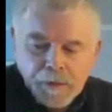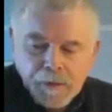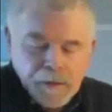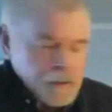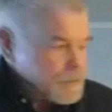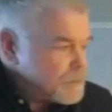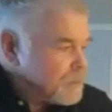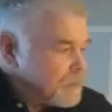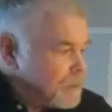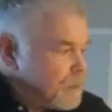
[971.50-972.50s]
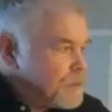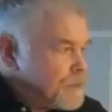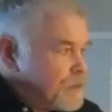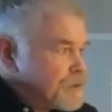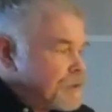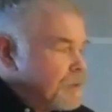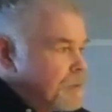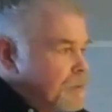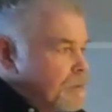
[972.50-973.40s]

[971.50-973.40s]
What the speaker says: And in addition,